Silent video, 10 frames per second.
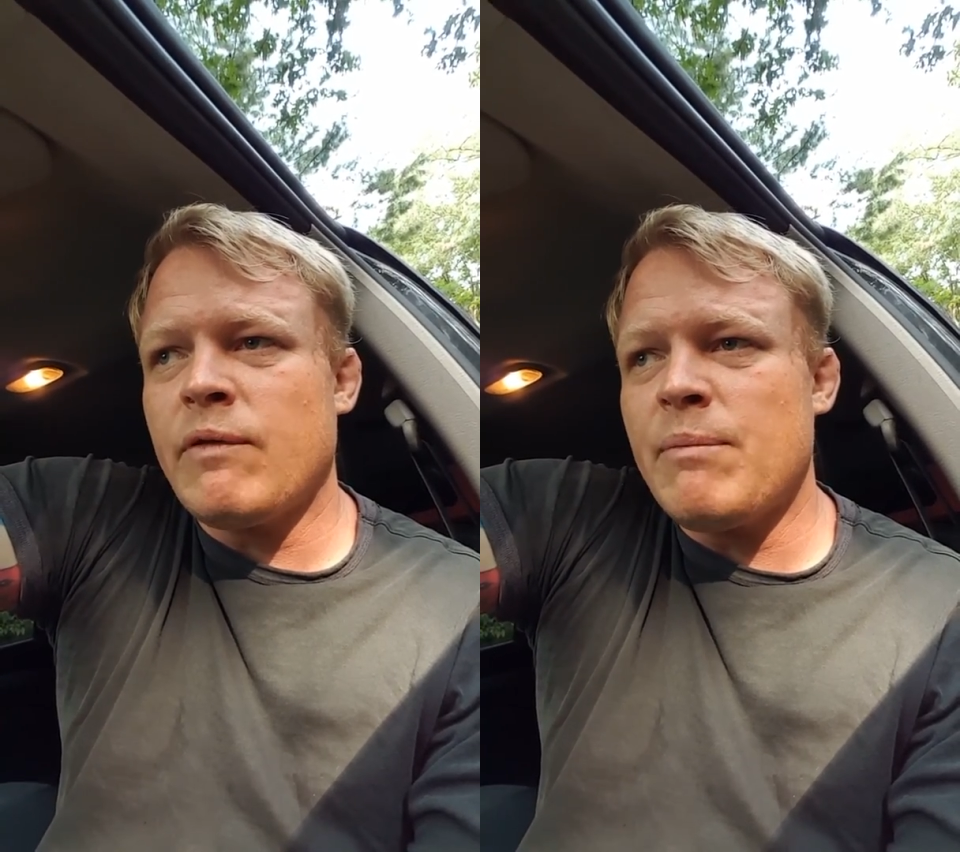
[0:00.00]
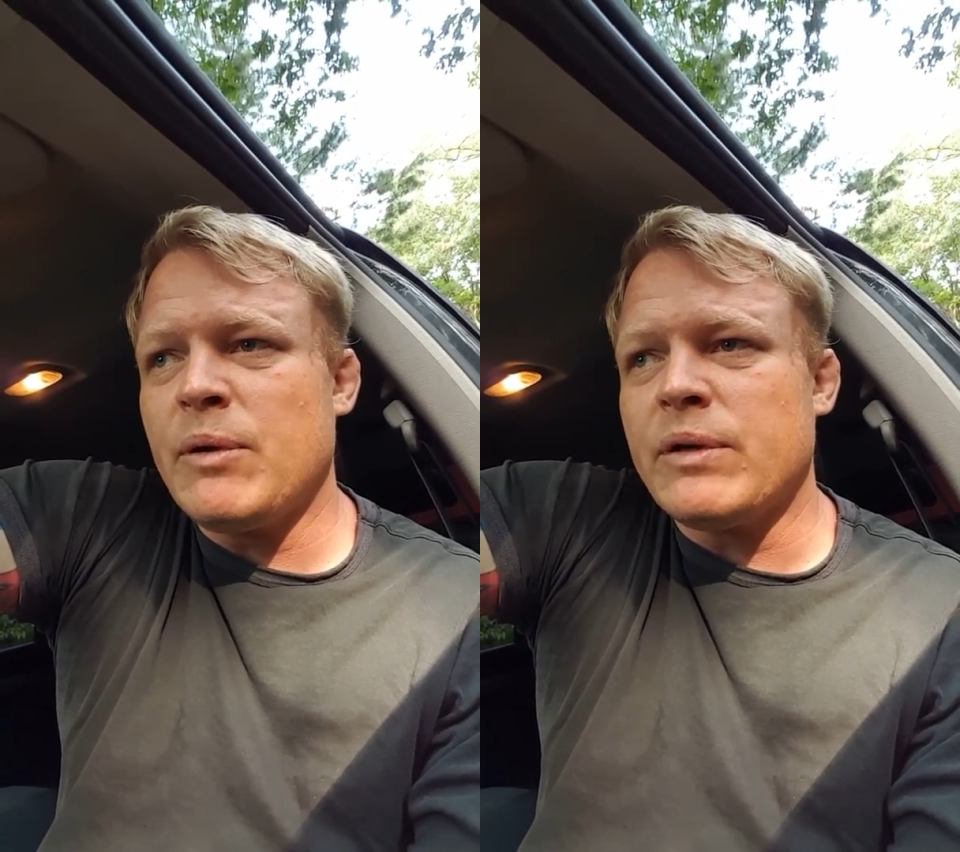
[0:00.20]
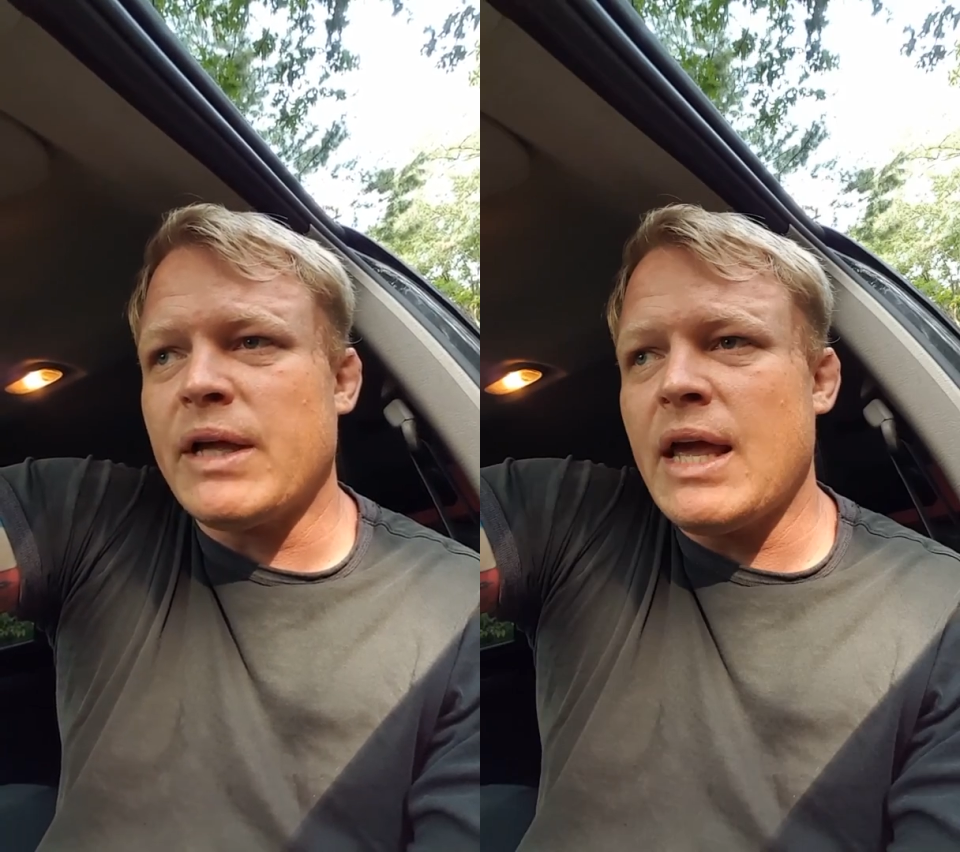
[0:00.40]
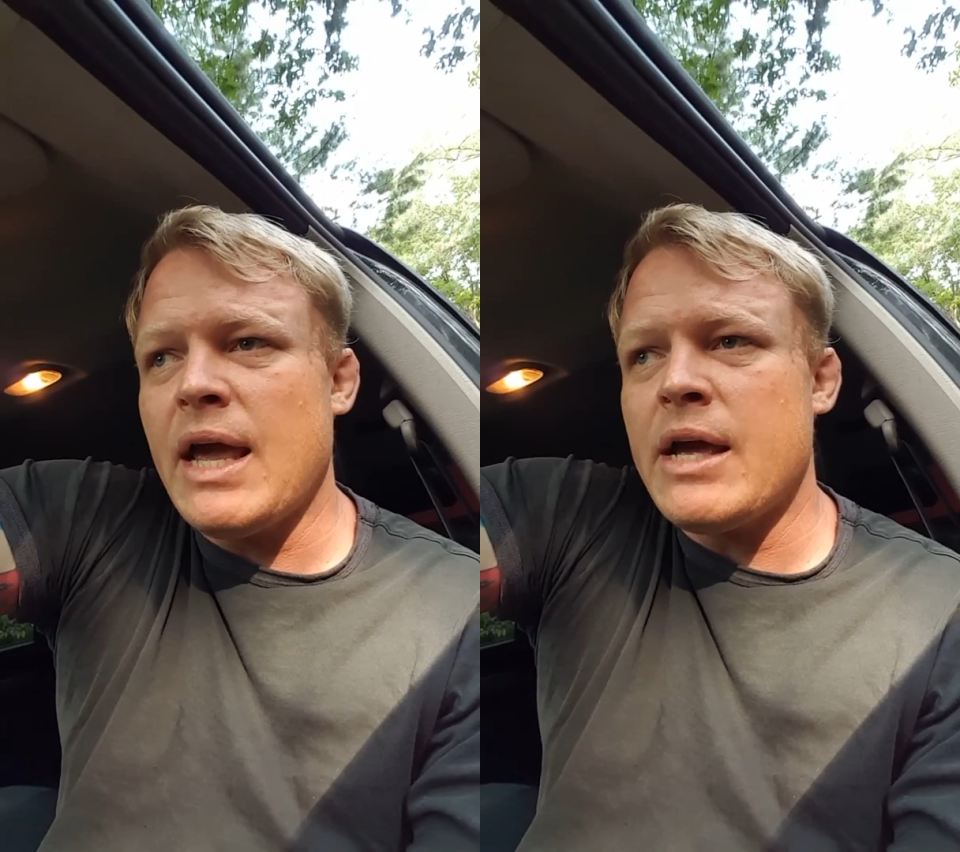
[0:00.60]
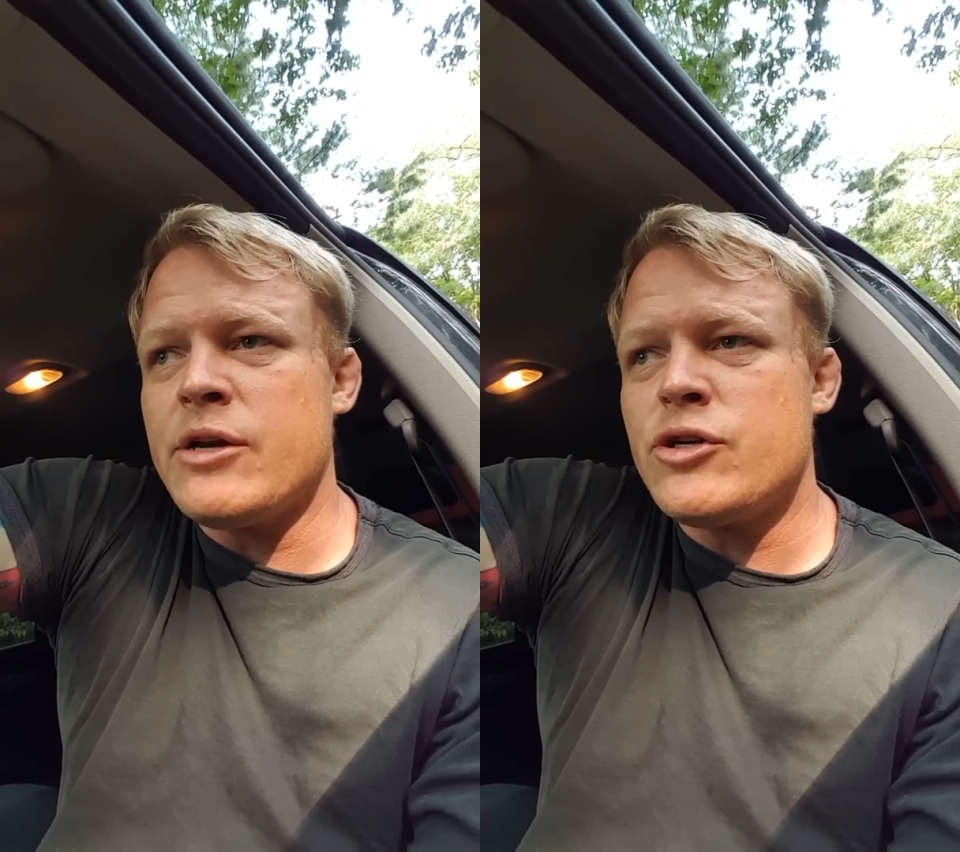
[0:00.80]
build a
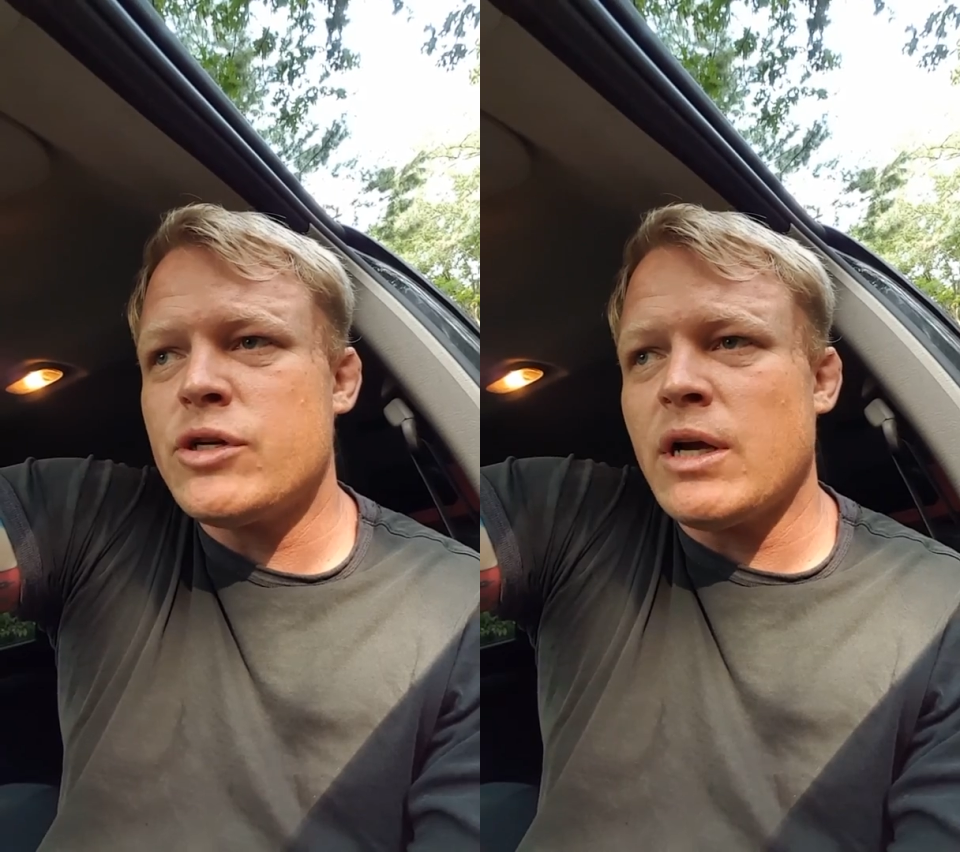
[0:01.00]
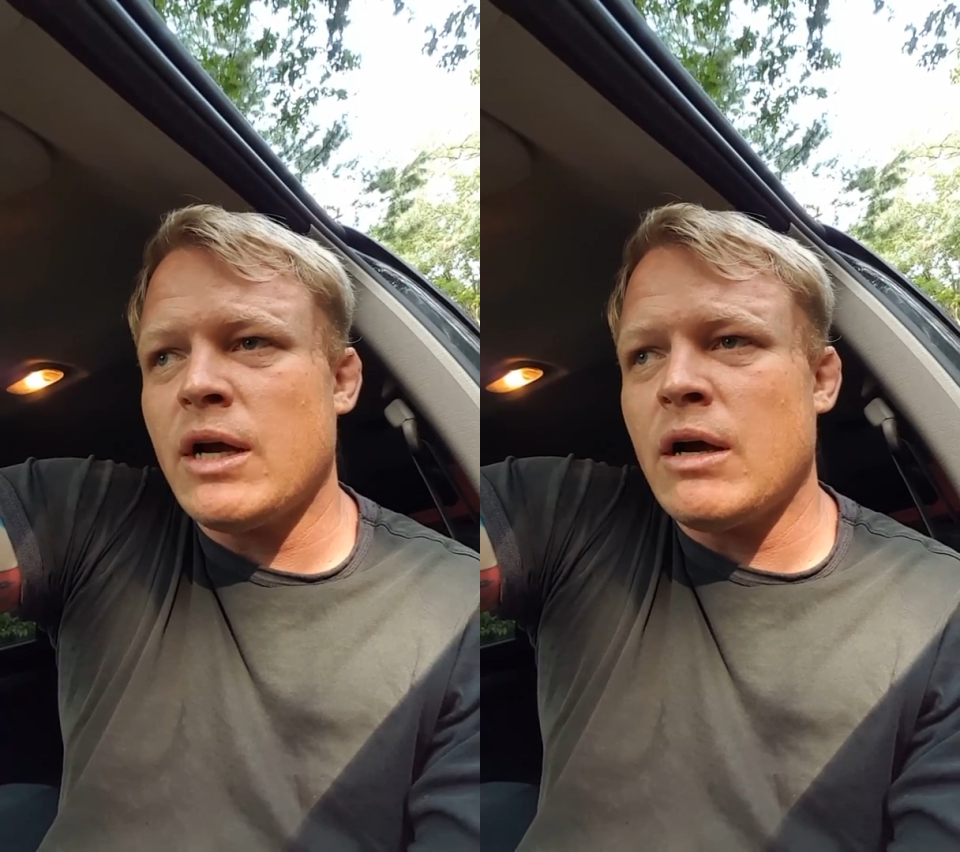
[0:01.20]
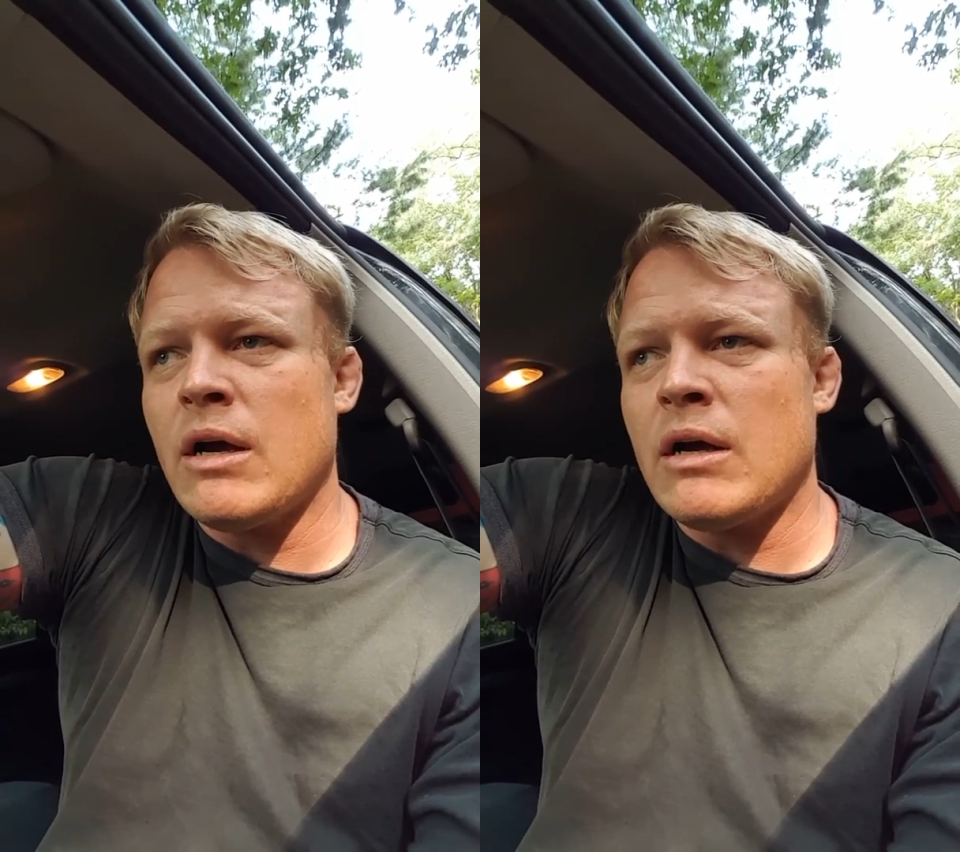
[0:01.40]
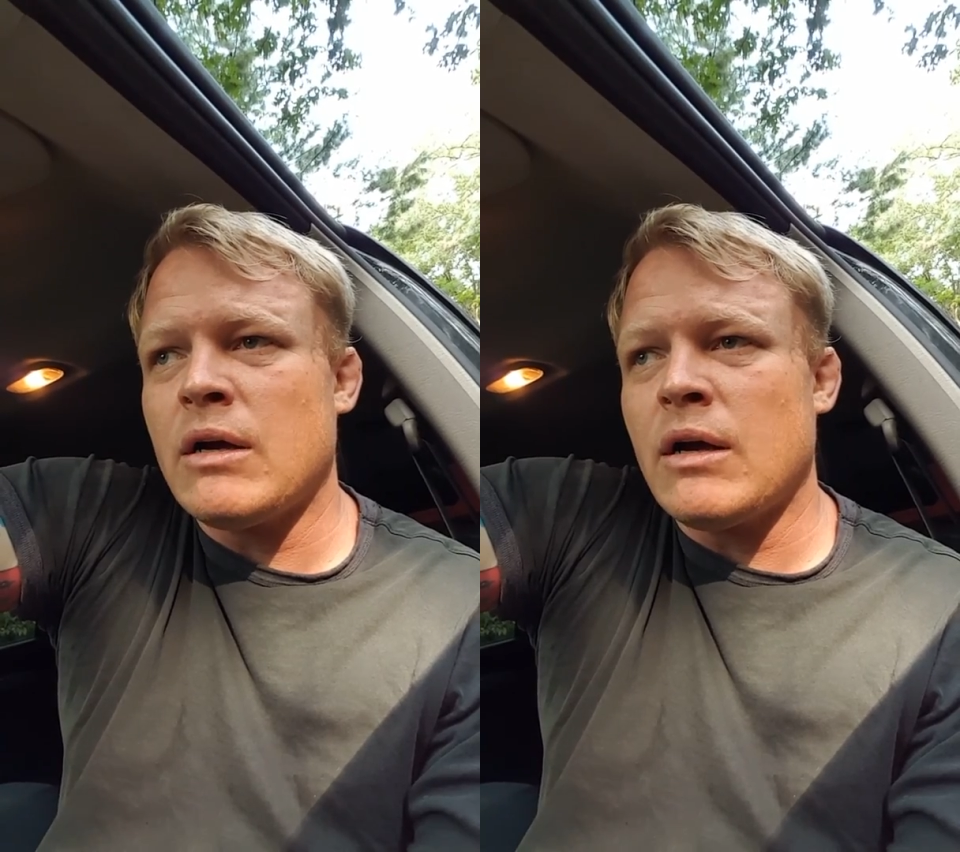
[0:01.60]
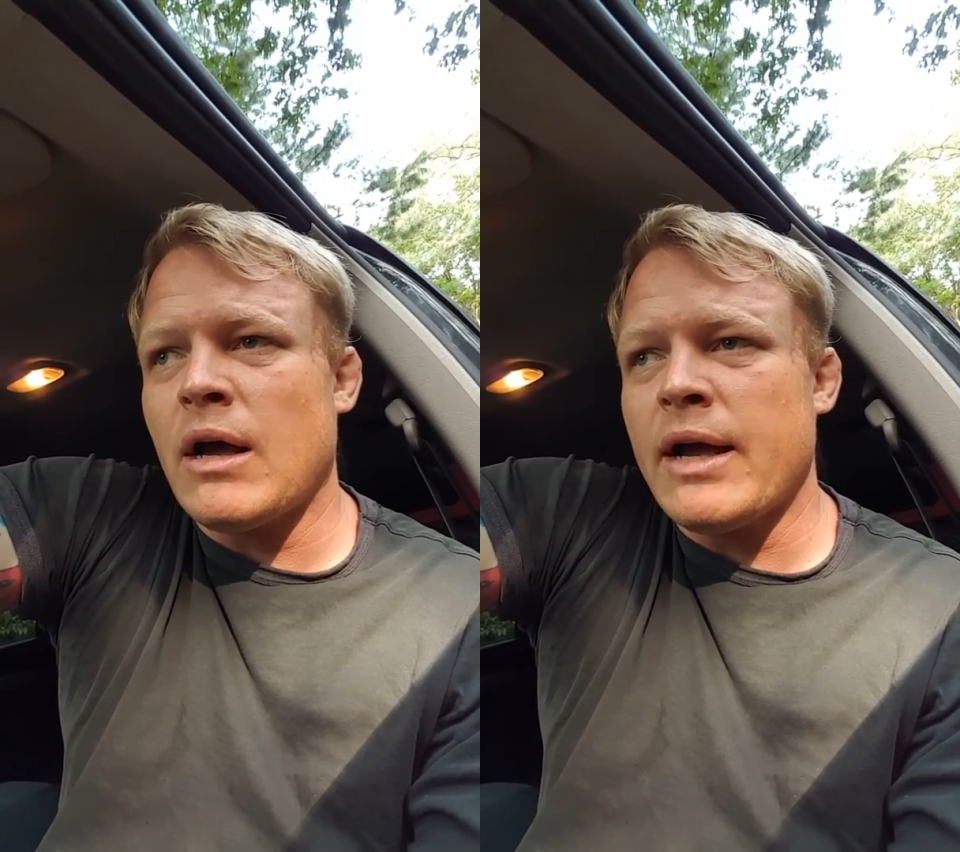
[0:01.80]
cage,
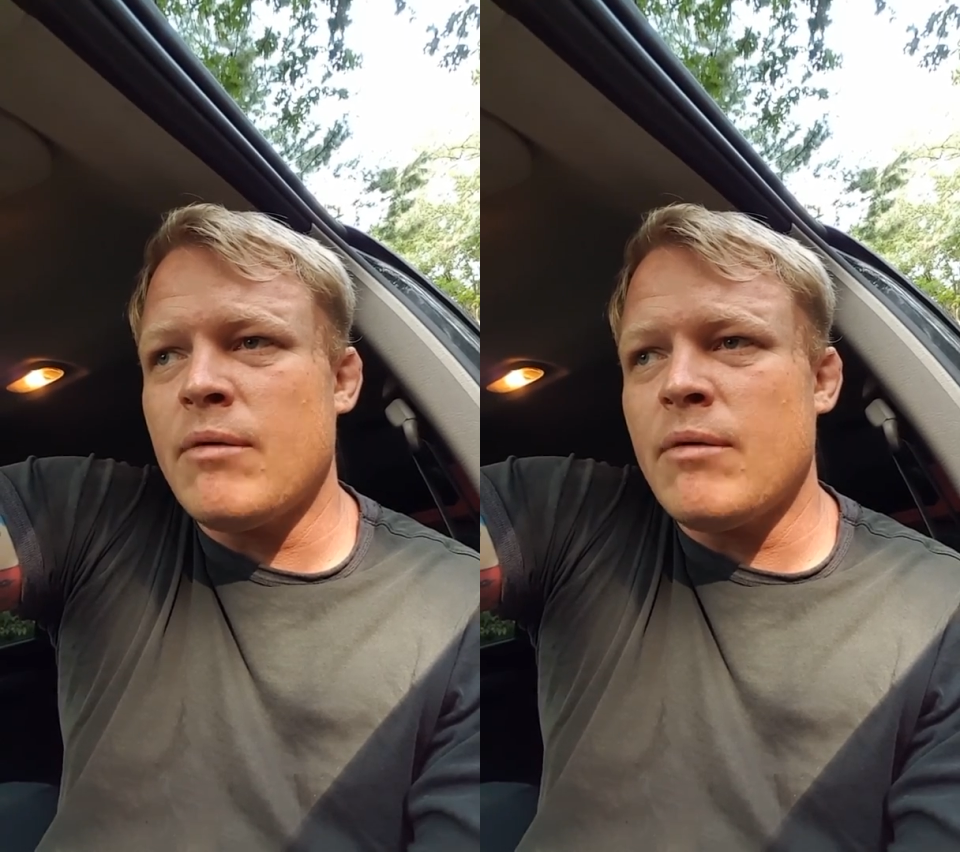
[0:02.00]
I